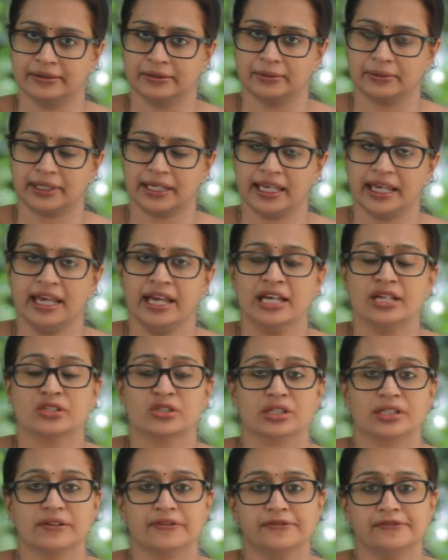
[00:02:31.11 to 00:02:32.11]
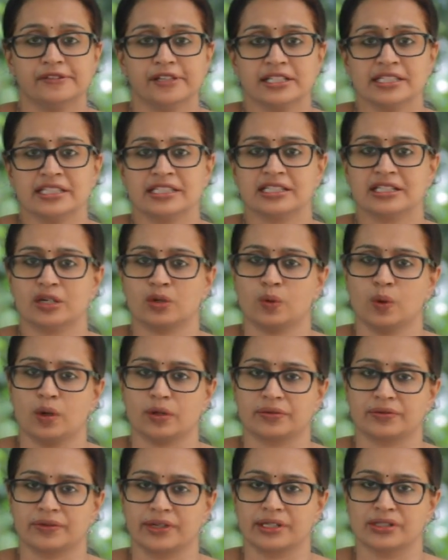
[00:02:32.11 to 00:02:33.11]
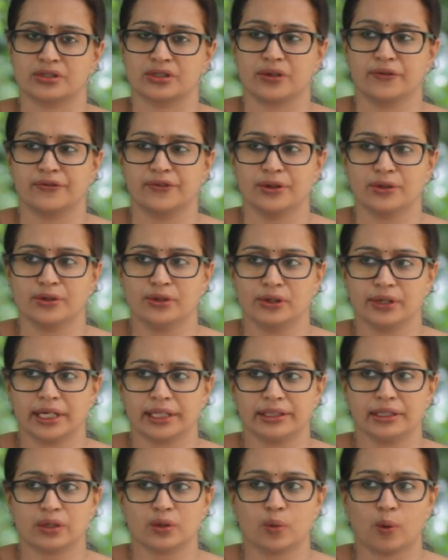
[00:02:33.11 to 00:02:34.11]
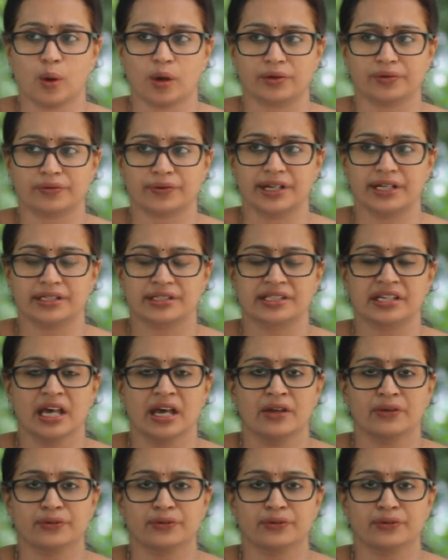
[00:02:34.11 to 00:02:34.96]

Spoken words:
Okay, so the first quatrain, so if you look at the quatrains,